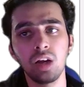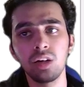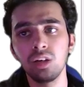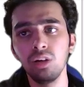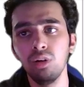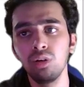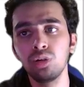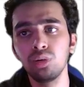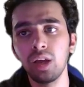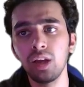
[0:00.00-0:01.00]
data
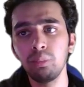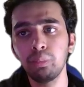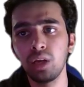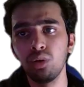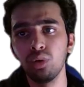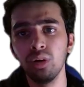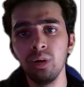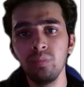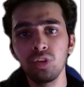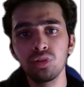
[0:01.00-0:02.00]
onto that
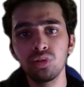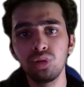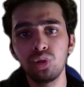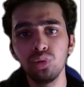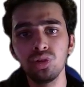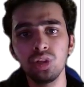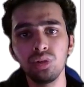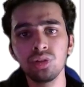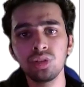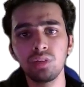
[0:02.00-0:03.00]
payload. So
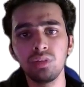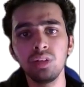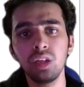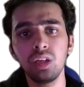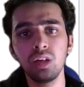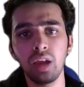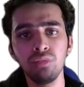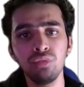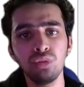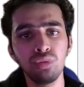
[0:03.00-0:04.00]

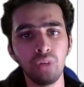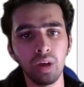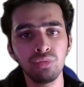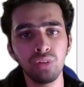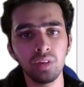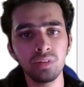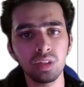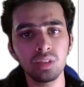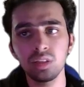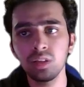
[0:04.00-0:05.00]

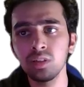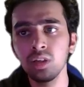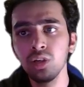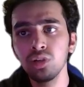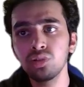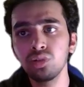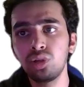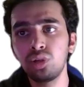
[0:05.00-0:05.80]
2073945566, so